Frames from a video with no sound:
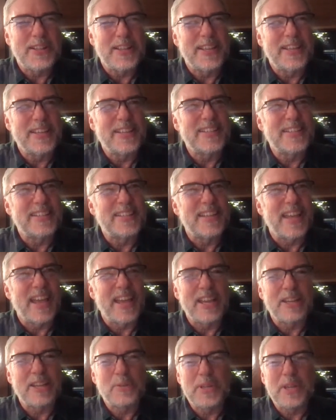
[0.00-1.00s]
And
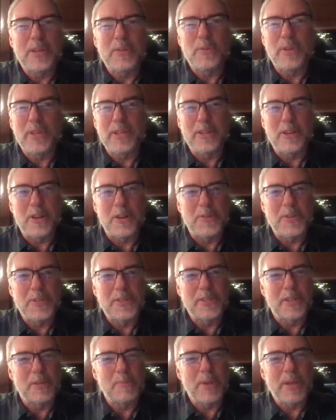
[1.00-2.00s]
I actually get really
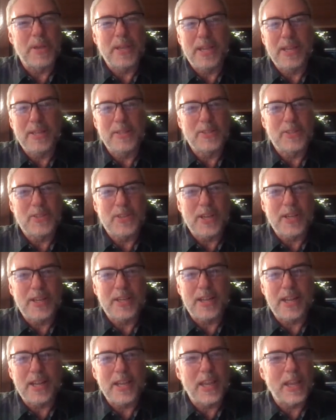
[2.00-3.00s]
nervous and my hands shake
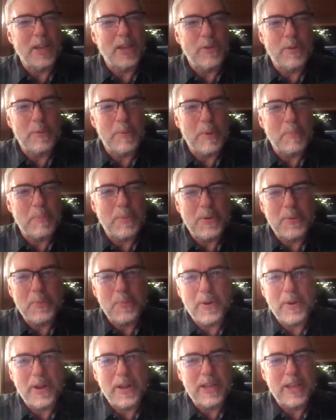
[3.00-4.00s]
and I can't remember
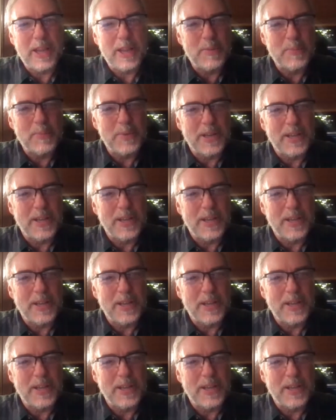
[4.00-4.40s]
where I am.